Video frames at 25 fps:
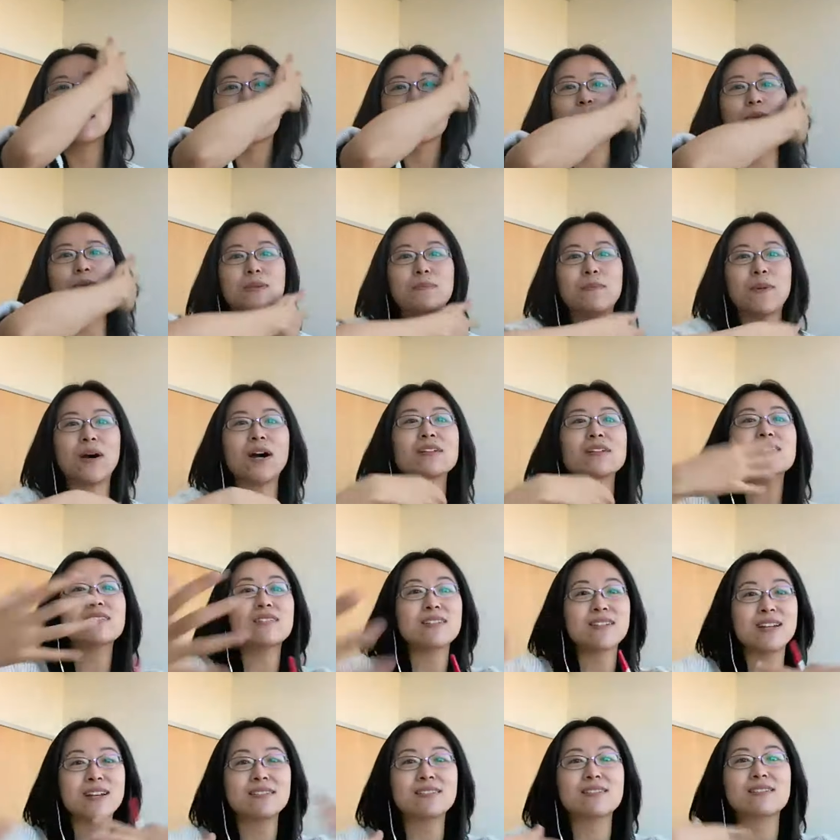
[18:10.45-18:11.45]
with body
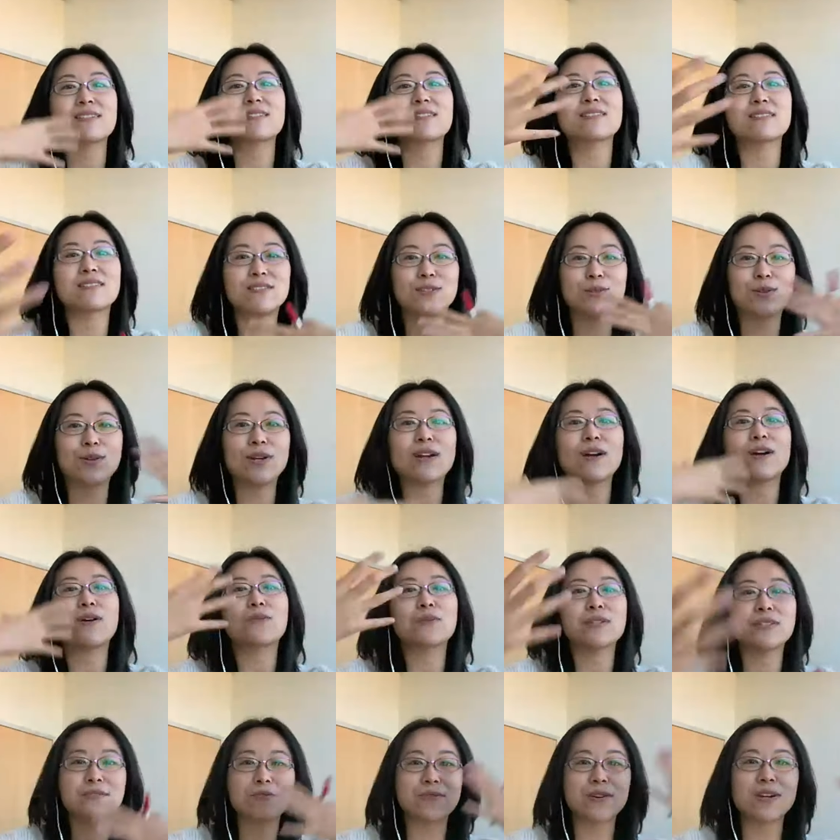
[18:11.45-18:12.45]
gestures, you can
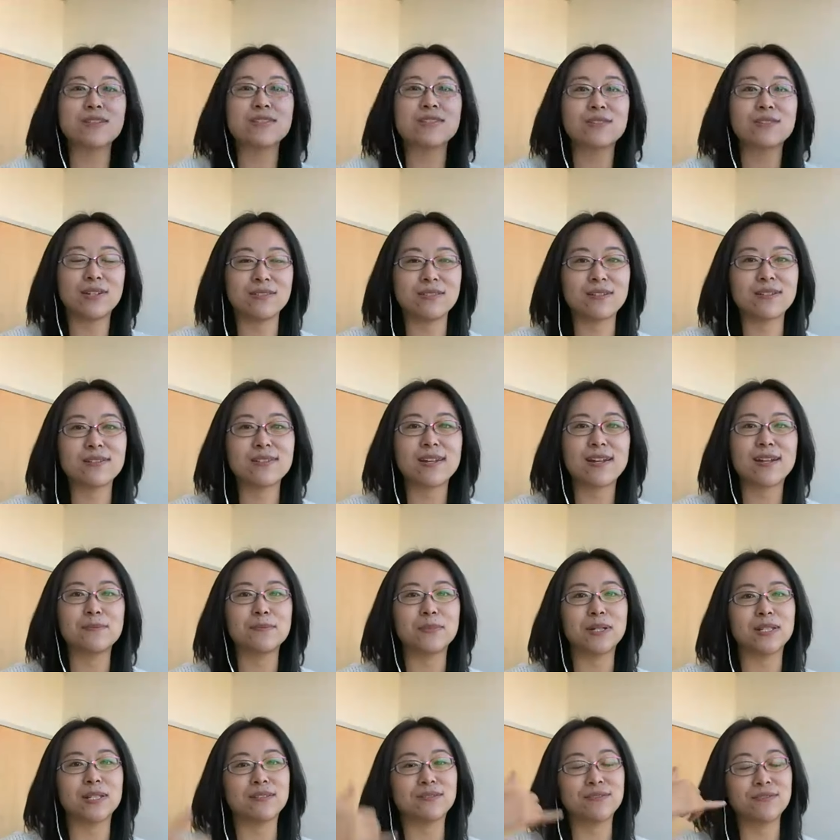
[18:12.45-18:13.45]
always try to understand,
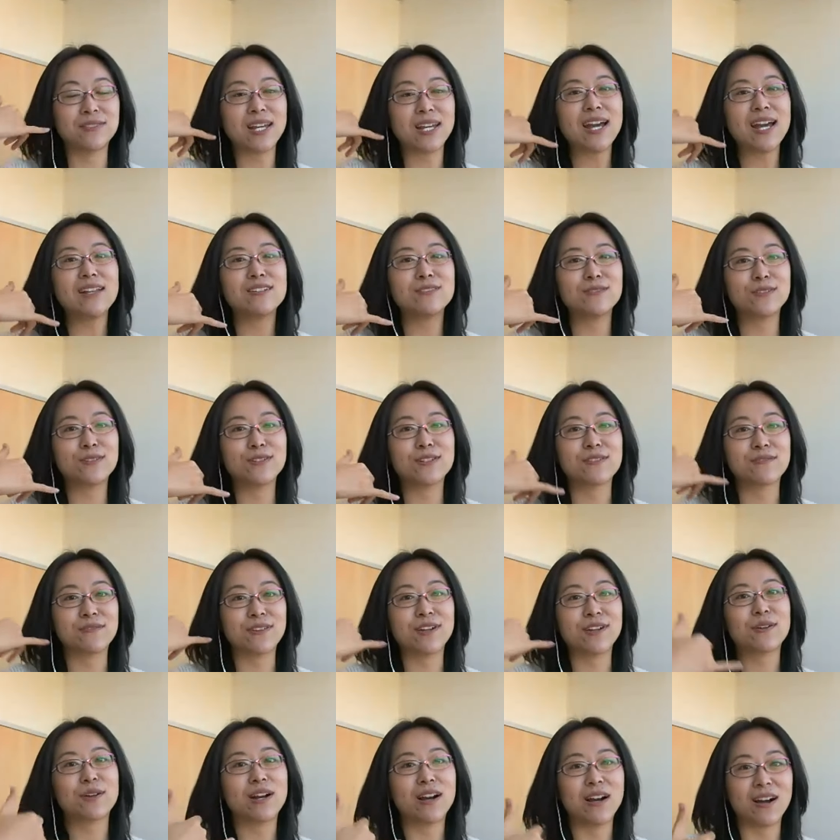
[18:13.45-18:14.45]
but if telephone is
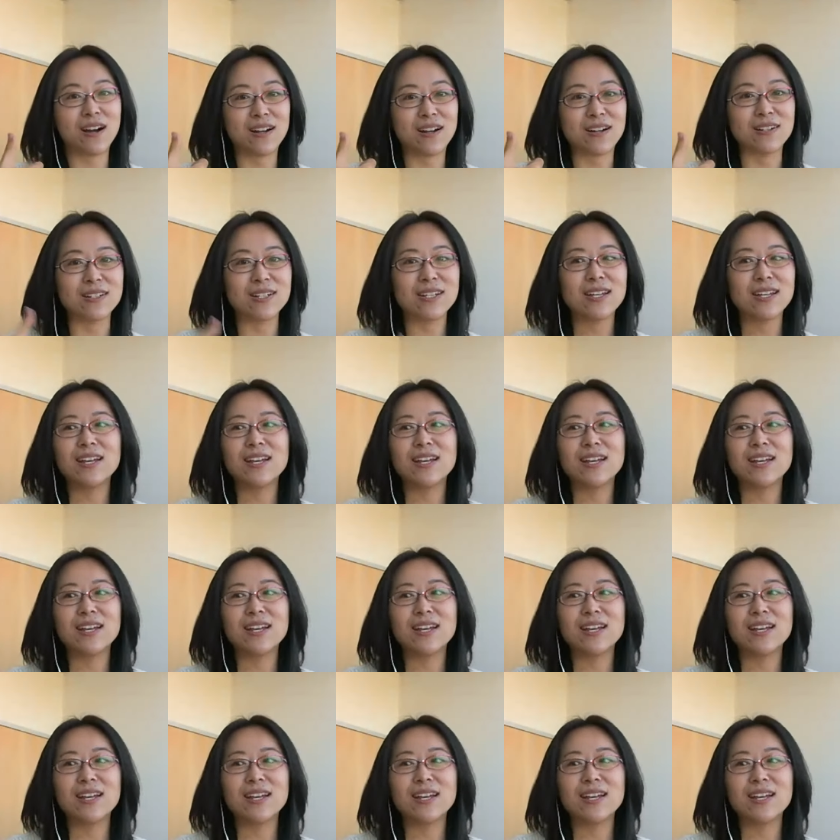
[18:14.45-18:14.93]
very hard,